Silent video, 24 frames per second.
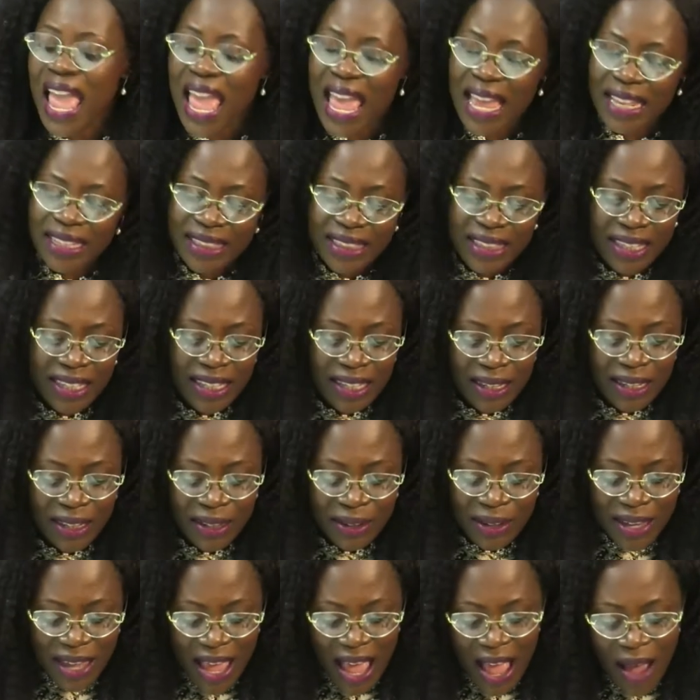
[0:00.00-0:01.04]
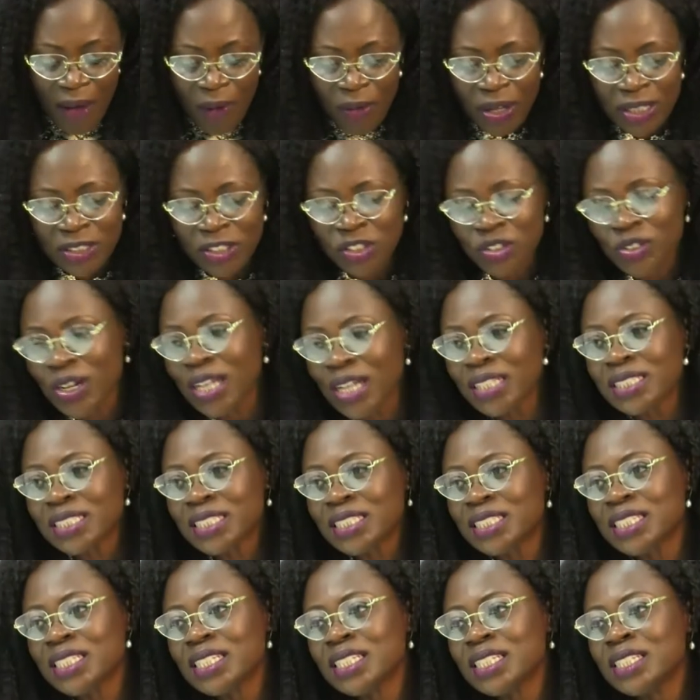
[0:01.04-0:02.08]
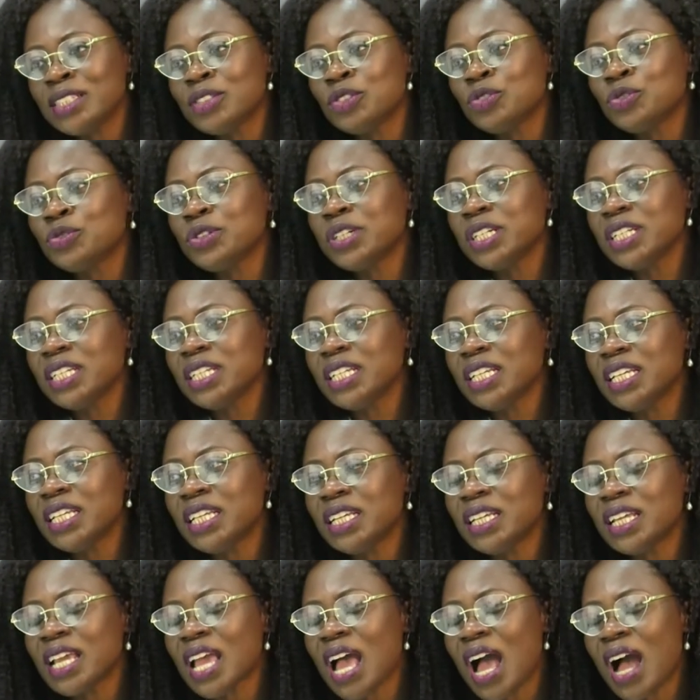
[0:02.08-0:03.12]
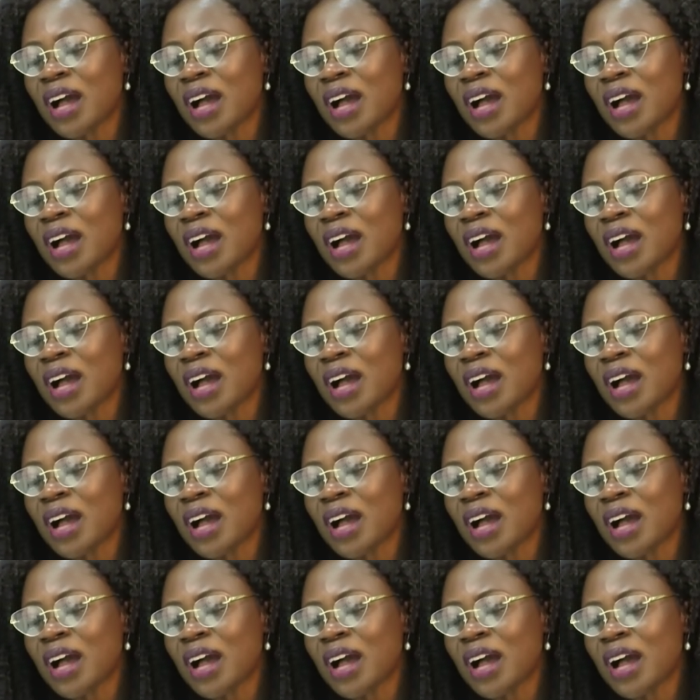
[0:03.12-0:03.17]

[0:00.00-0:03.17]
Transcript: And the, our strategy is really